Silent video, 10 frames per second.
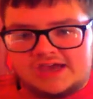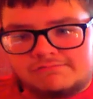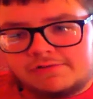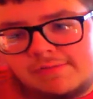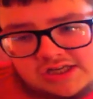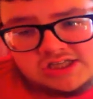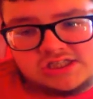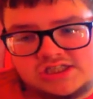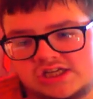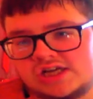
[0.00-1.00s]
game for
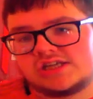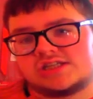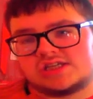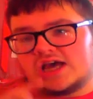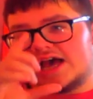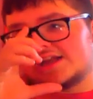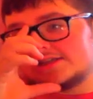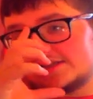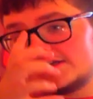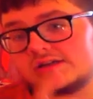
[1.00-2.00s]
Manchester United.
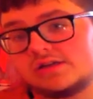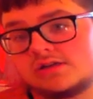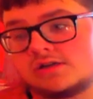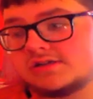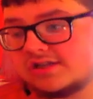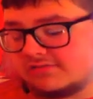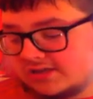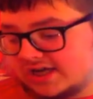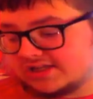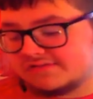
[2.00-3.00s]
And
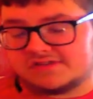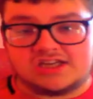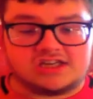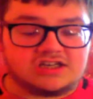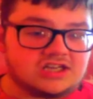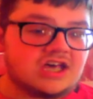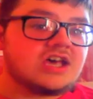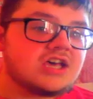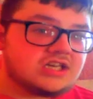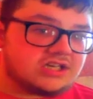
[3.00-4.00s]
considering, as I've said earlier,
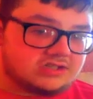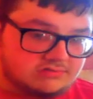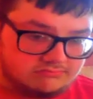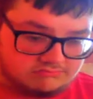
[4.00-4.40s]
the